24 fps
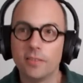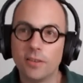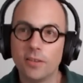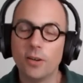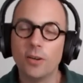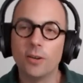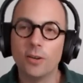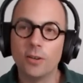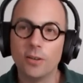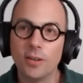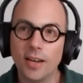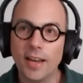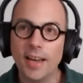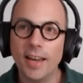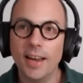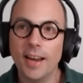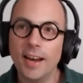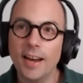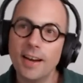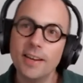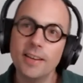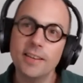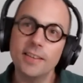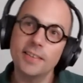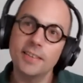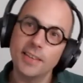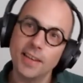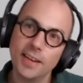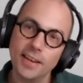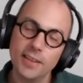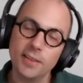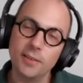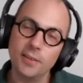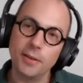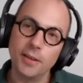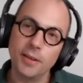so AI is
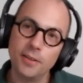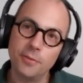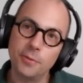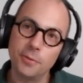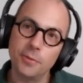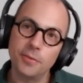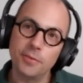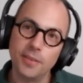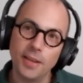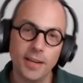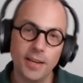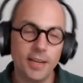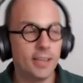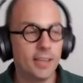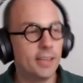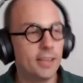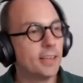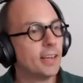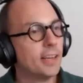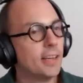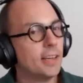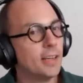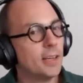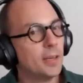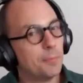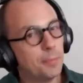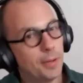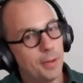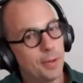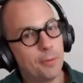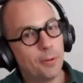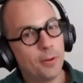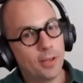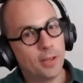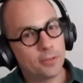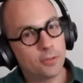kind of interesting.
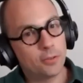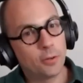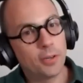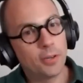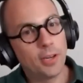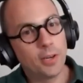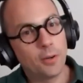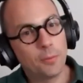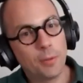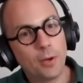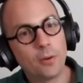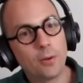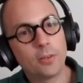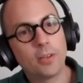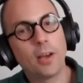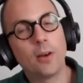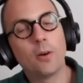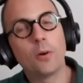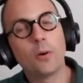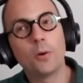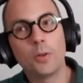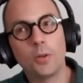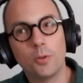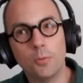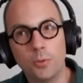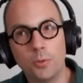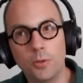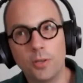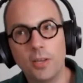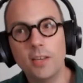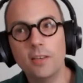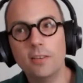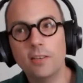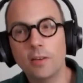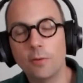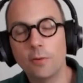People are talking about how you would
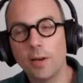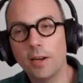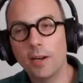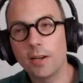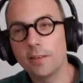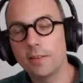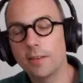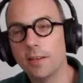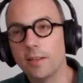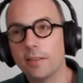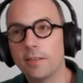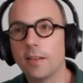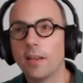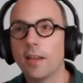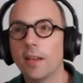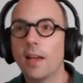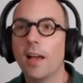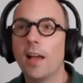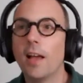integrate it.